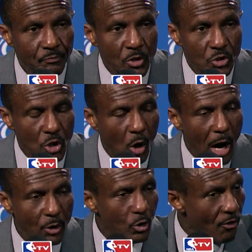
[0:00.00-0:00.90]
So I
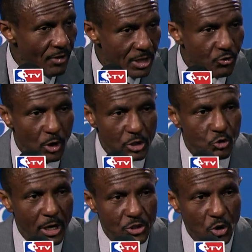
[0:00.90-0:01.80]
don't know if that's
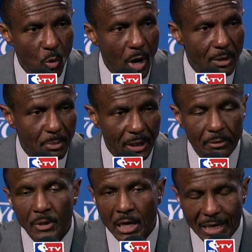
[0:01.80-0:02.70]
frustration or what, but,
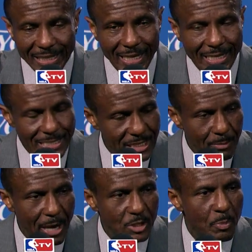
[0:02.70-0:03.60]
again, his
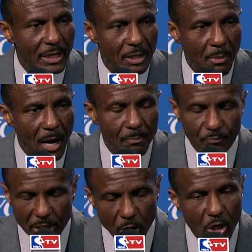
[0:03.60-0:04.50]
teammates picked him up.
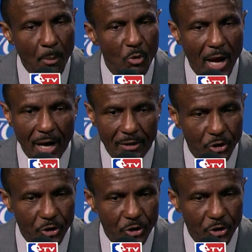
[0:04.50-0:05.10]
He'll come around.